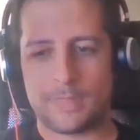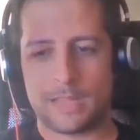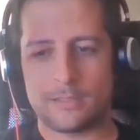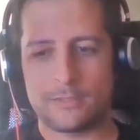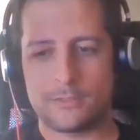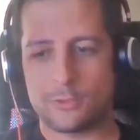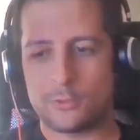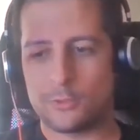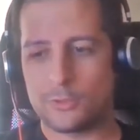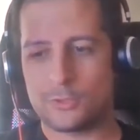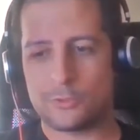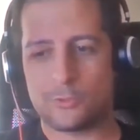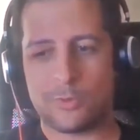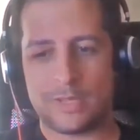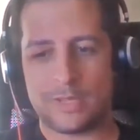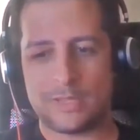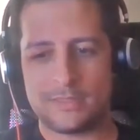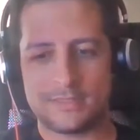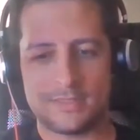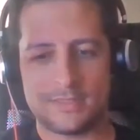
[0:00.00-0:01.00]
So it was
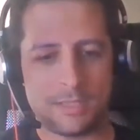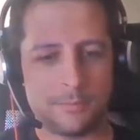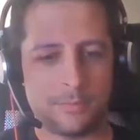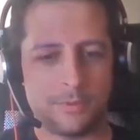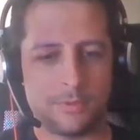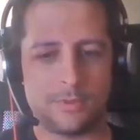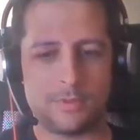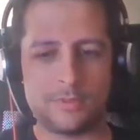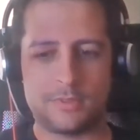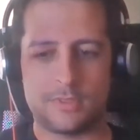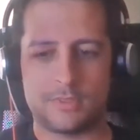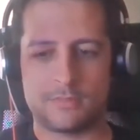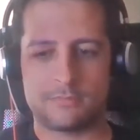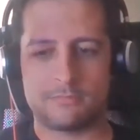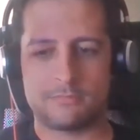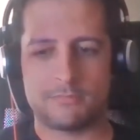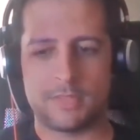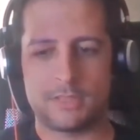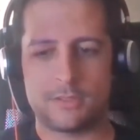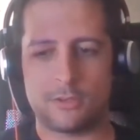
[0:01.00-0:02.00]
quite stable.
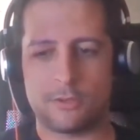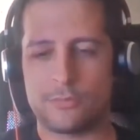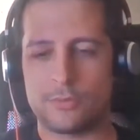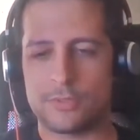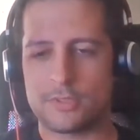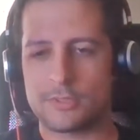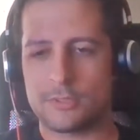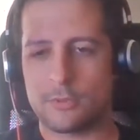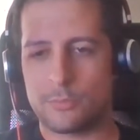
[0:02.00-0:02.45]
It offers